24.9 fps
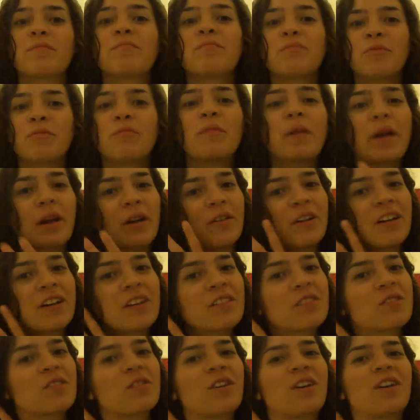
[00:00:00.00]
married
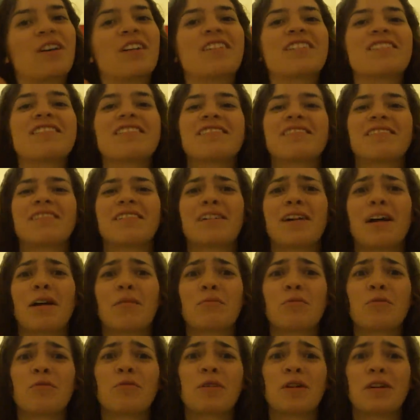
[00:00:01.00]
to her.
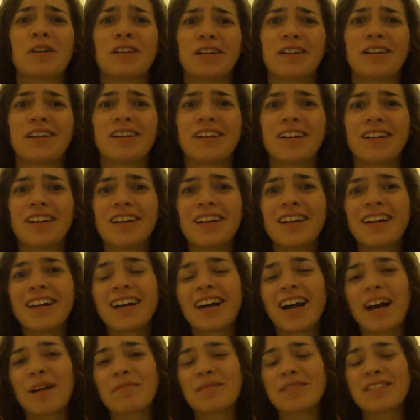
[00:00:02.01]
I'm weird.
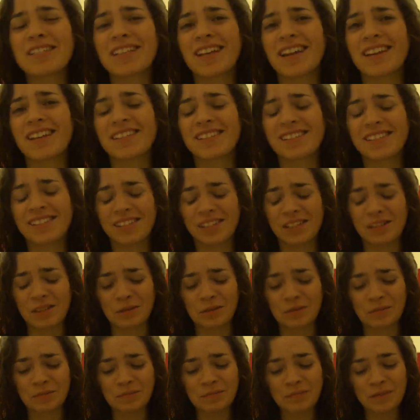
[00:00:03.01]
I'm intense
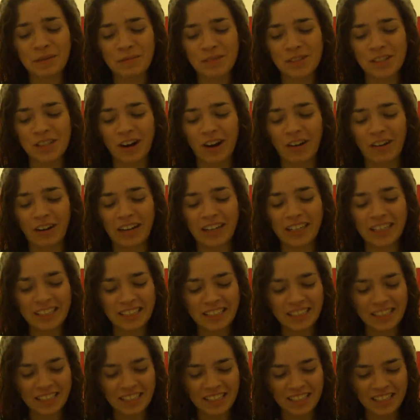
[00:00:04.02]
too. I'm sorry.
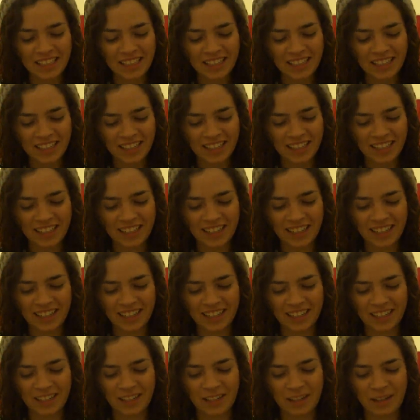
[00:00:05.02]

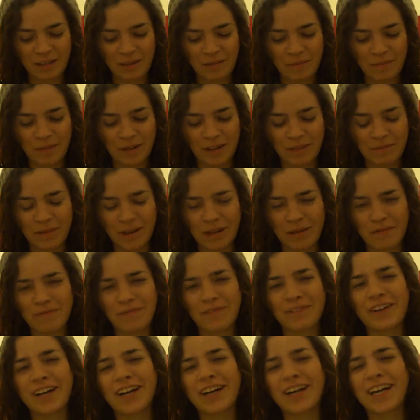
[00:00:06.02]
But I'm
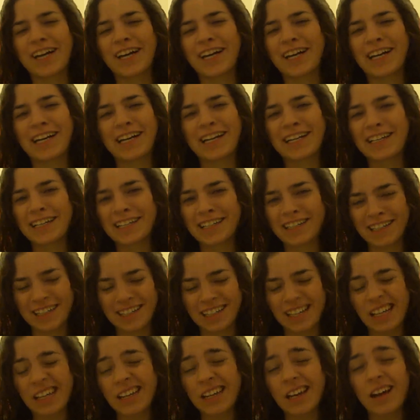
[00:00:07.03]
fine.
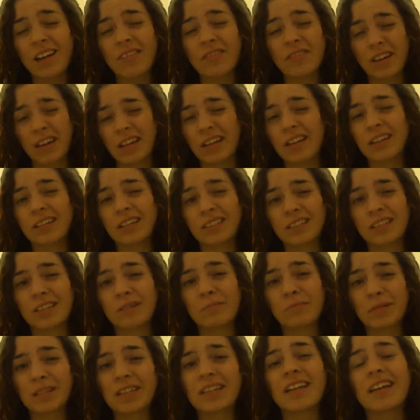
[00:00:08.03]
And I love Haley
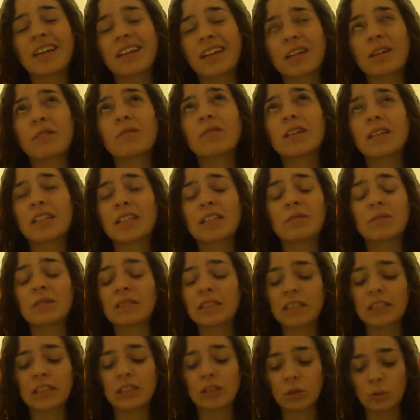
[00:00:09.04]
deeply, like I really,
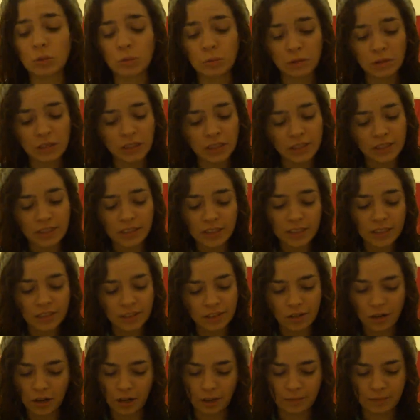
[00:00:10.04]
really do.
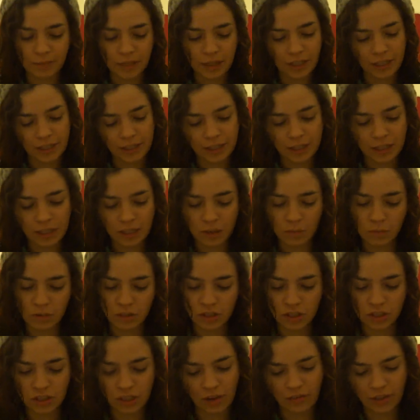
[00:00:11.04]
Okay, number
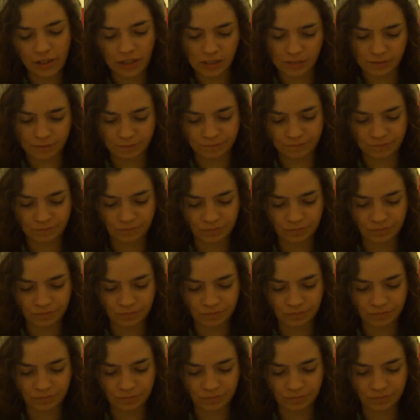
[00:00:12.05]
seven.